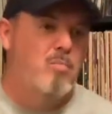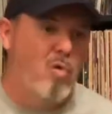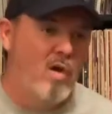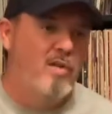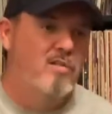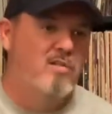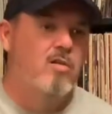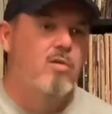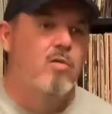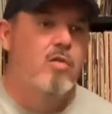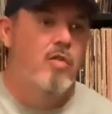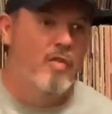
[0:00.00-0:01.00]
points
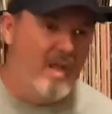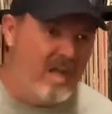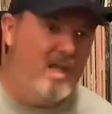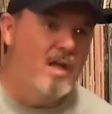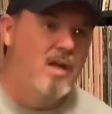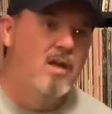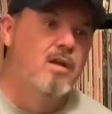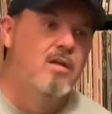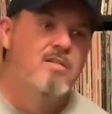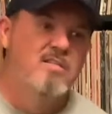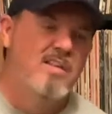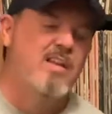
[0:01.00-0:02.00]
to the
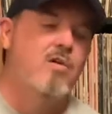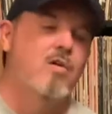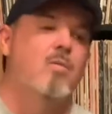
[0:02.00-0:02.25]
single